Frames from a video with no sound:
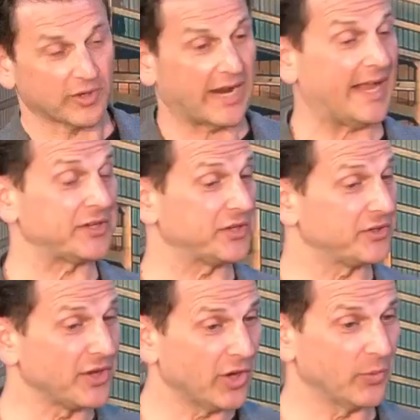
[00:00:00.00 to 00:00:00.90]
how do you
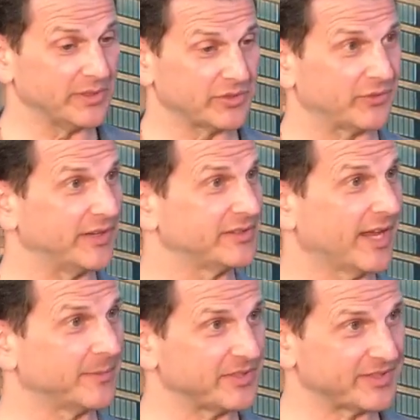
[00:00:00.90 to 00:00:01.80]
know when's the right
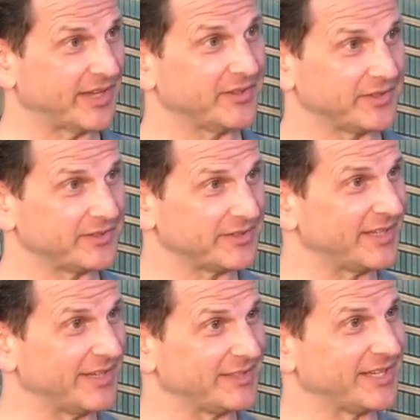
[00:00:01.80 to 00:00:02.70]
time to sell? Does the
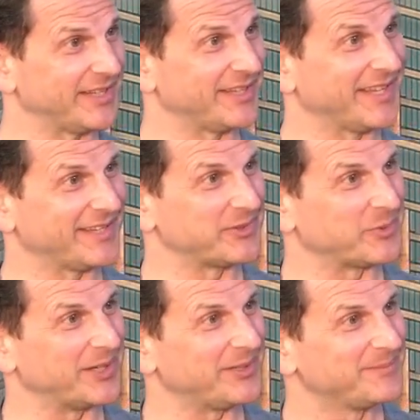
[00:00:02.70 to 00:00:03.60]
data tell you that as
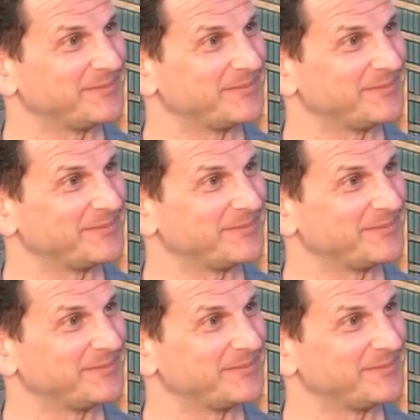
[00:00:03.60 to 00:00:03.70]
well?